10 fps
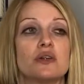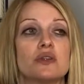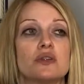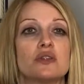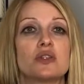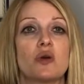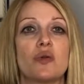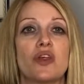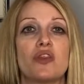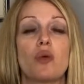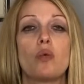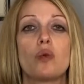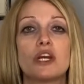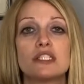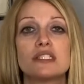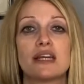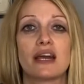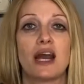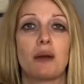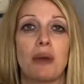so that the words that
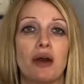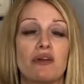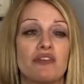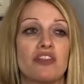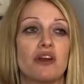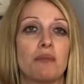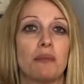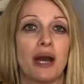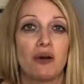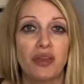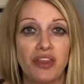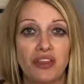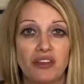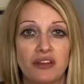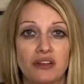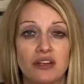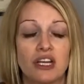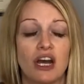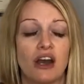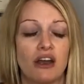come out of their mouth
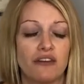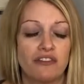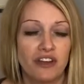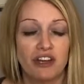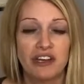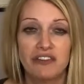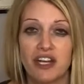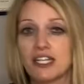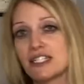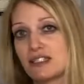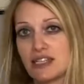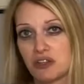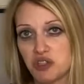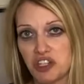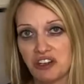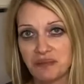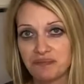are very, very intentional